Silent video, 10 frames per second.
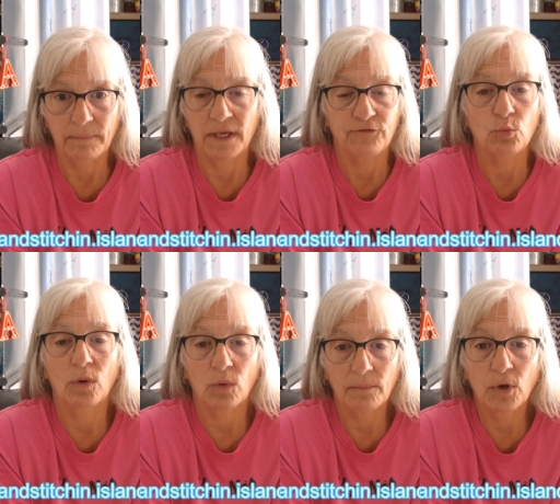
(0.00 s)
If you
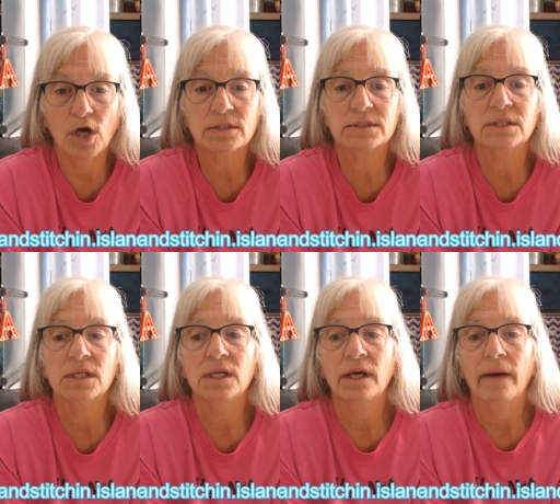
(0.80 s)
want one box,
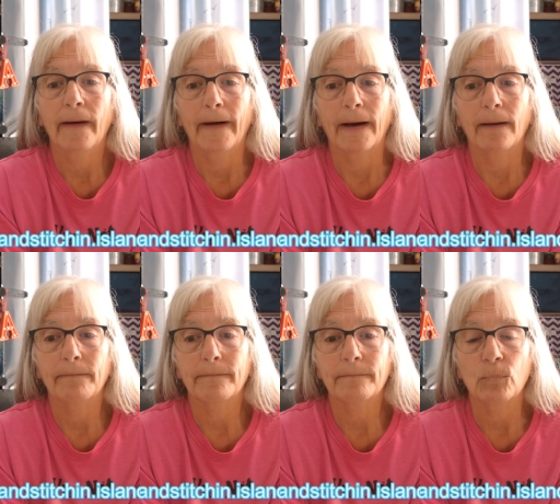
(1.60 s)

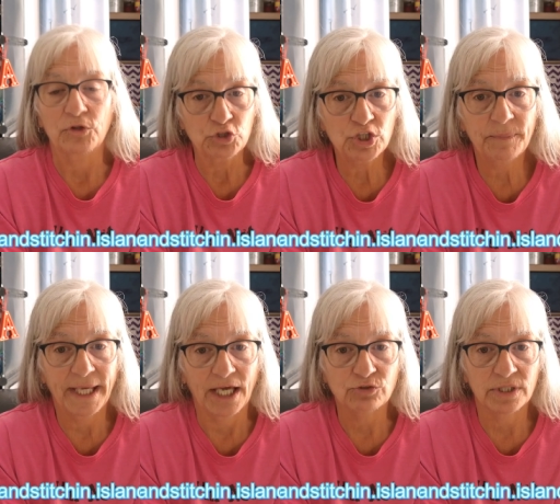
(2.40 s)
with your
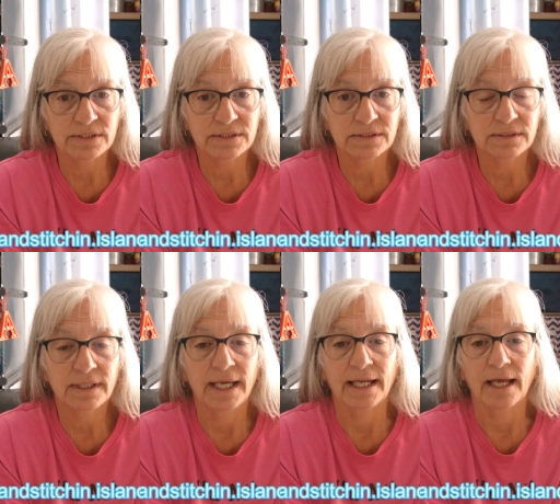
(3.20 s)
shipping address,
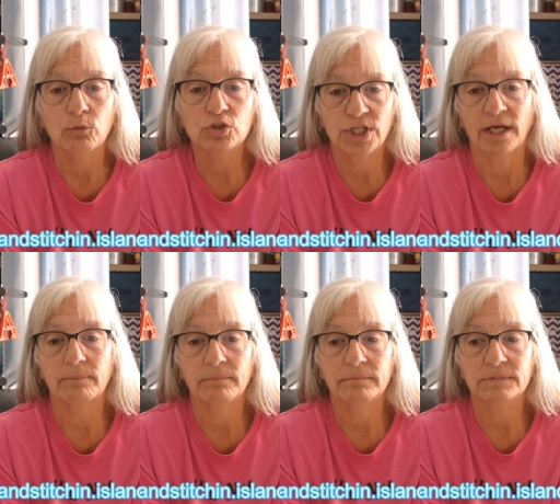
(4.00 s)
and I will check
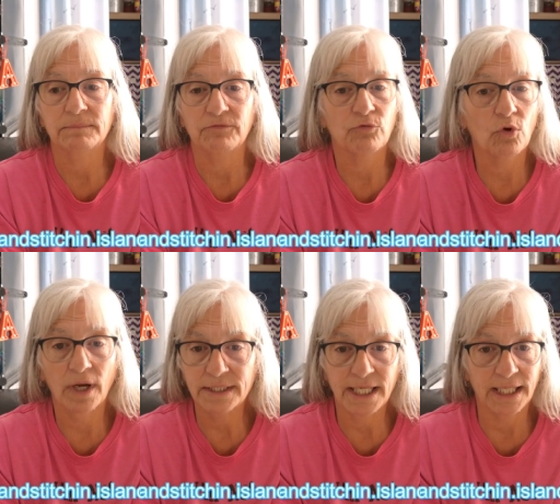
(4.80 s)
before
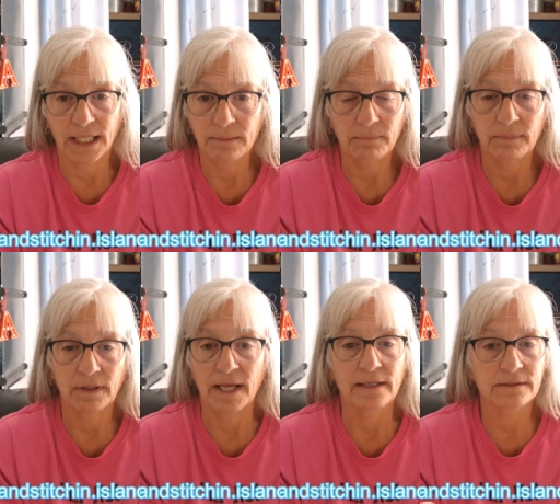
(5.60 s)
I take any,
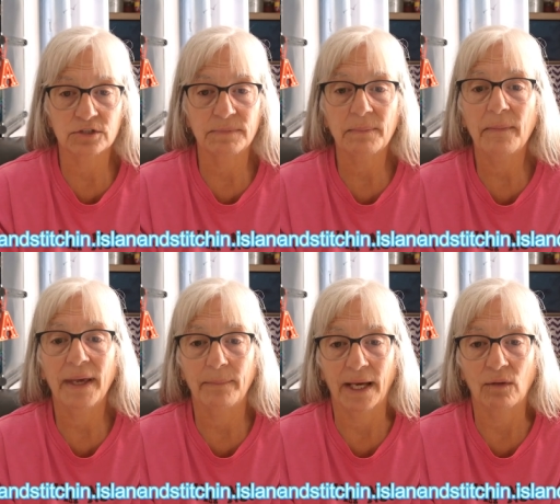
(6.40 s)
and it's going to be by
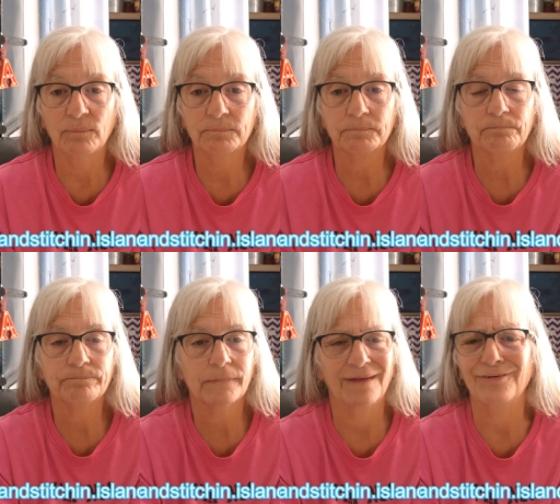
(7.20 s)
PayPal.
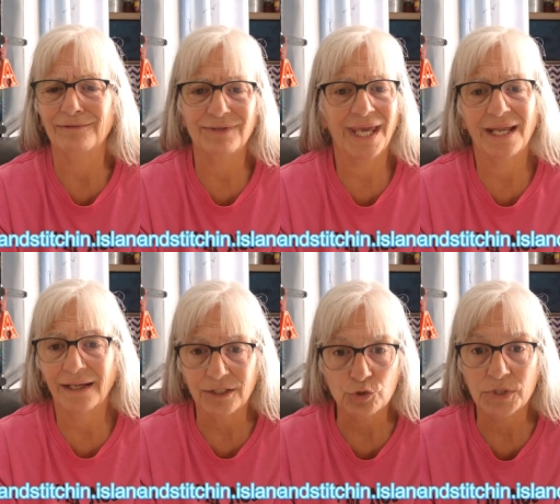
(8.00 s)
If you live in Canada,
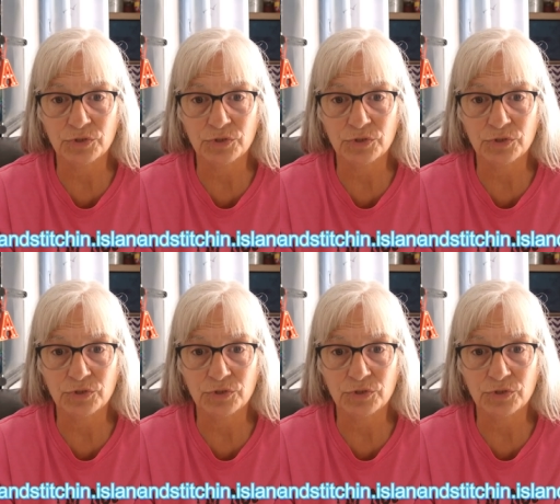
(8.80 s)
I can do